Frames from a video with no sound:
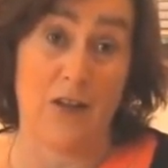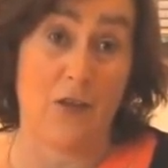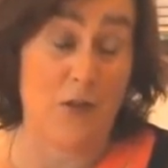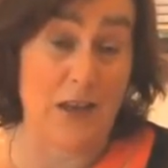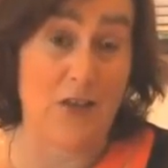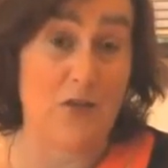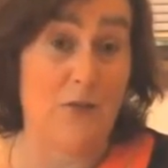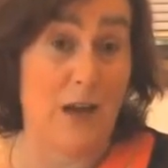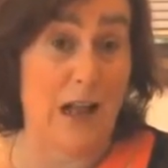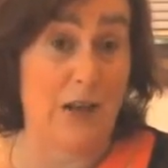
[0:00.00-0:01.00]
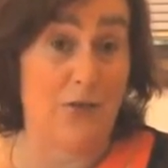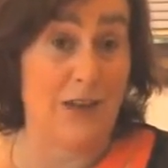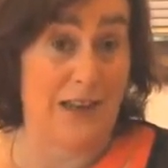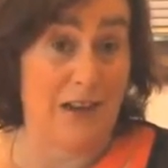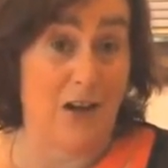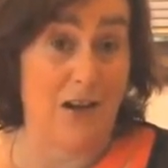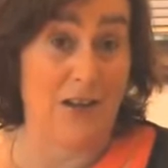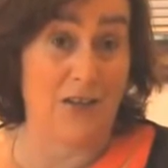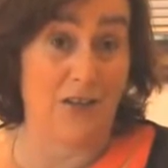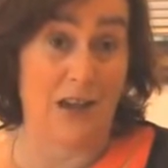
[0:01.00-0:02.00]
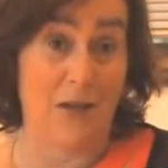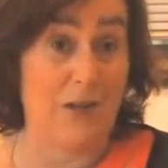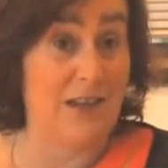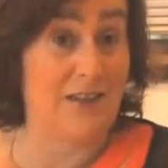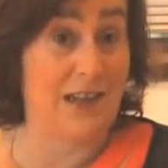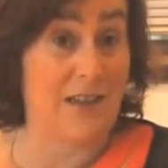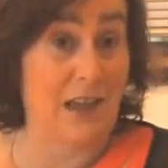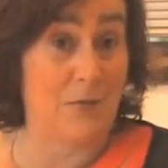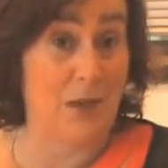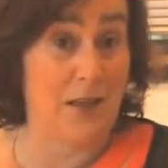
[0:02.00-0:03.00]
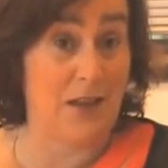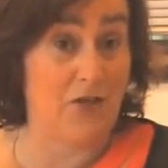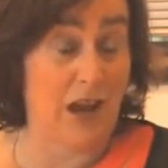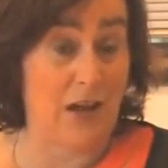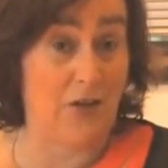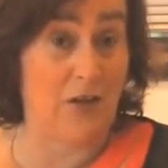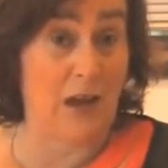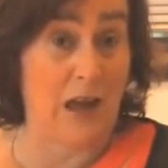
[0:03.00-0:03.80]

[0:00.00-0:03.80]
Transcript: There is good value in Ireland, and we need to get that message out.